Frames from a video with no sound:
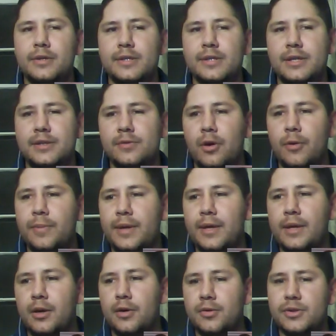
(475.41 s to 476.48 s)
These guys are all
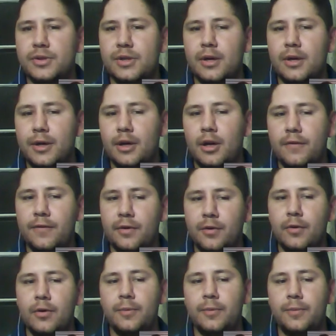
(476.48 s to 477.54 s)
being coached on and off the
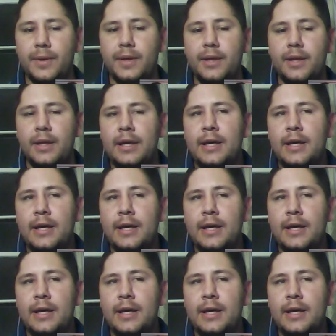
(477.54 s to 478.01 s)
court, but